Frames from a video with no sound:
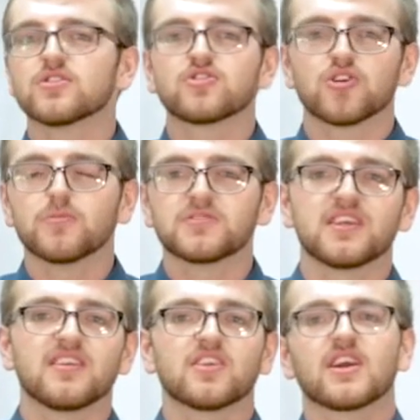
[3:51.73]
tropes
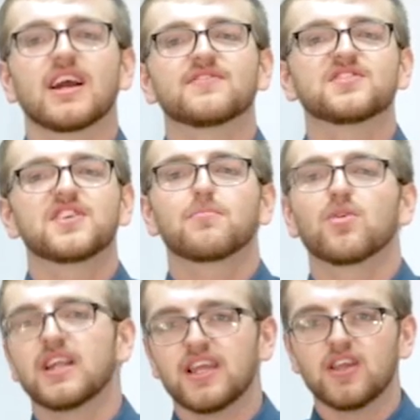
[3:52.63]
in that are kind of
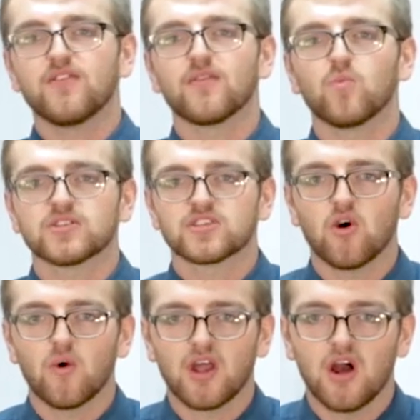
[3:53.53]
separating you from what's
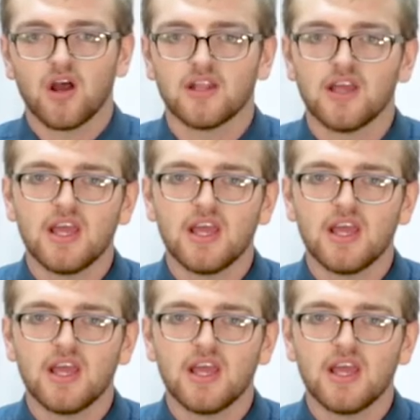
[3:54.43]
going on